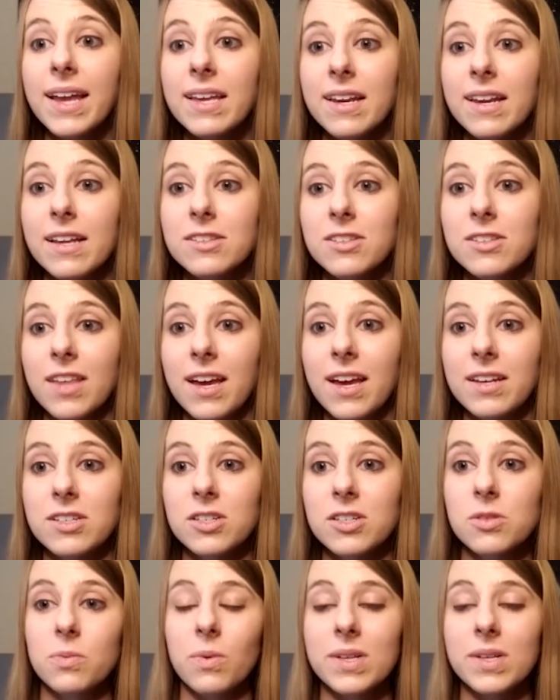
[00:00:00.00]
can answer that in
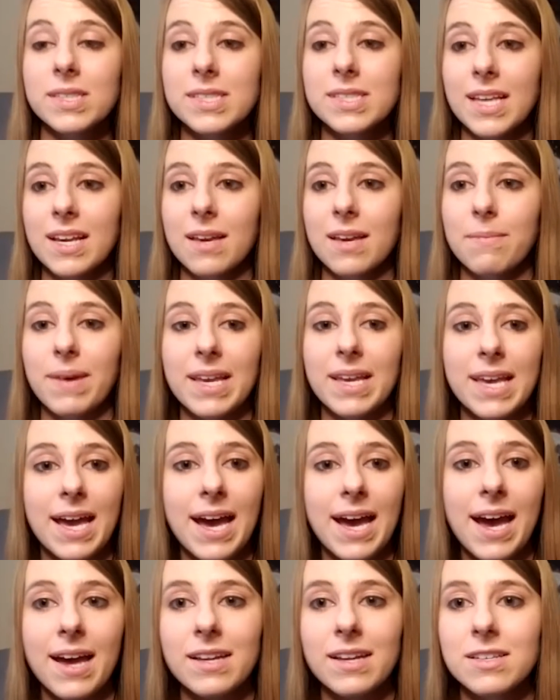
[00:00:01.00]
just 1 second. My
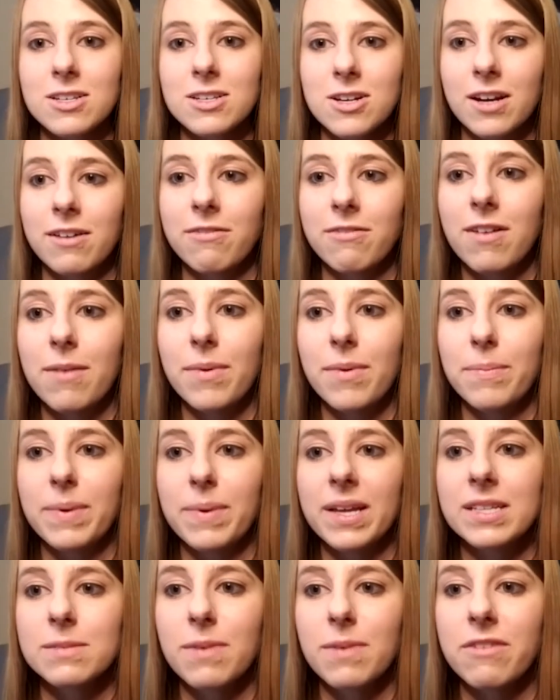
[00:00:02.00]
cat is trying to rub up
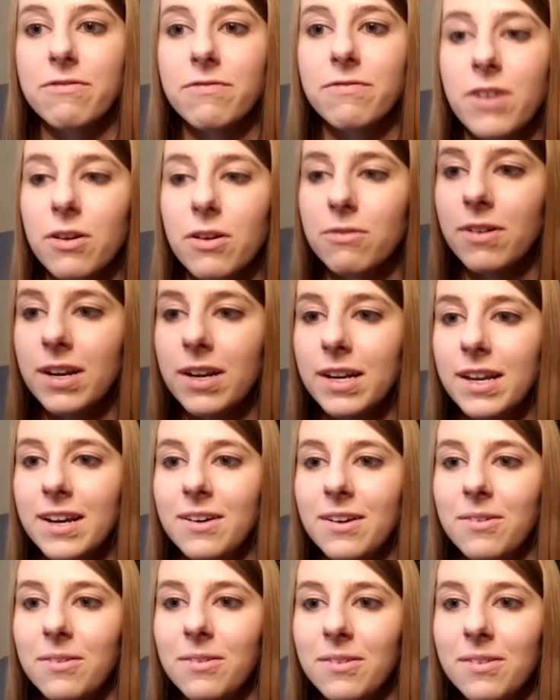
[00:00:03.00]
against my phone right
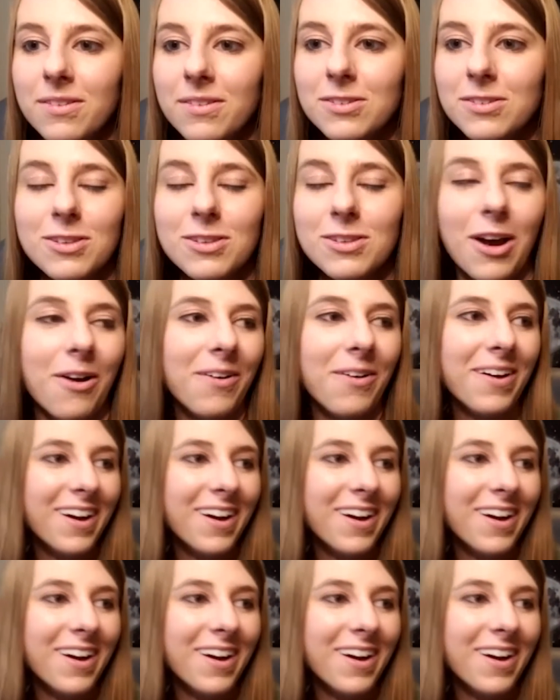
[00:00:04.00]
now. So